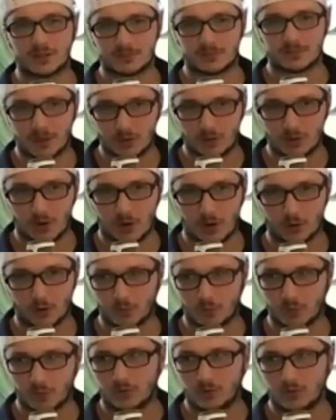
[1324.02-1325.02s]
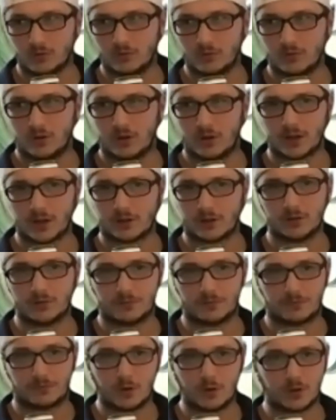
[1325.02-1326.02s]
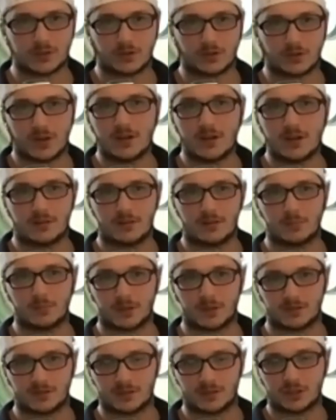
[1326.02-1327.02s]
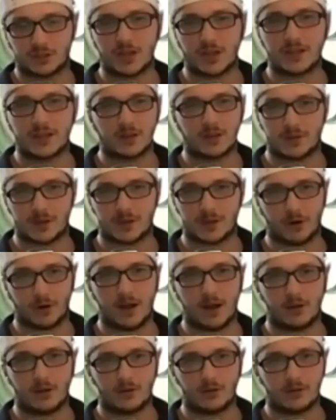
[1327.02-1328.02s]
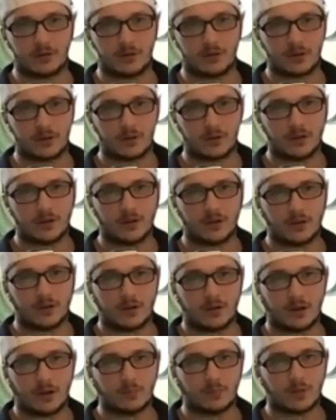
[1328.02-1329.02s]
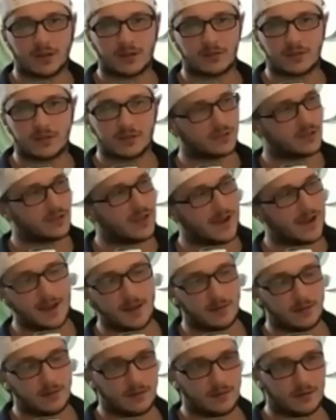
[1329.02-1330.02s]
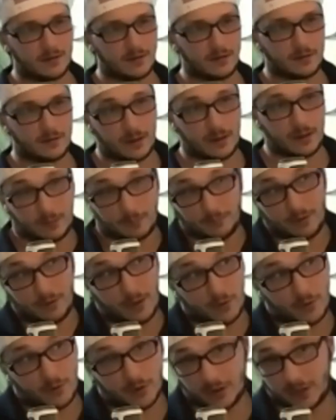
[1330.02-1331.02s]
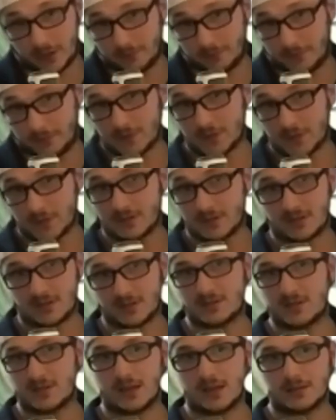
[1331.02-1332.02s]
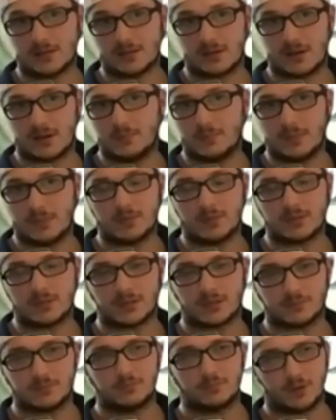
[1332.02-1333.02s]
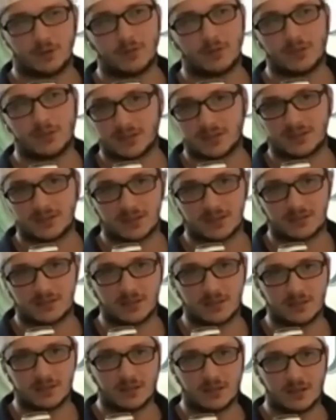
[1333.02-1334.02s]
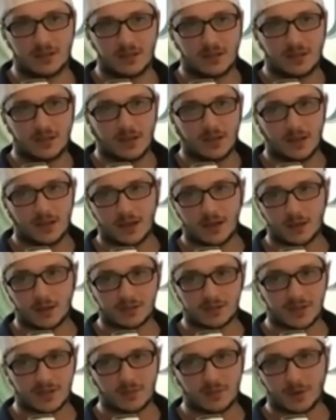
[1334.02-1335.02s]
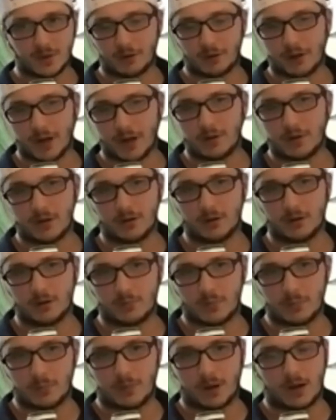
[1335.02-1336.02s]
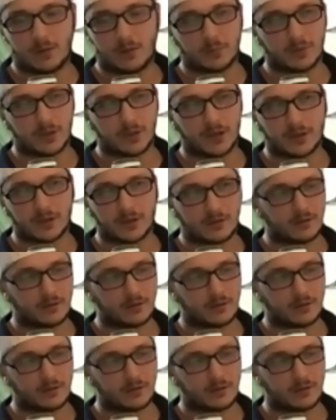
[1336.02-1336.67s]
smelled horrible. I couldn't focus on anything because he's shaking me around. I'm like, this can't, I'm probably only like fifteen, sixteen at the time, maybe probably like sixteen. And I'm saying to my grandmother and my mom, I'm like,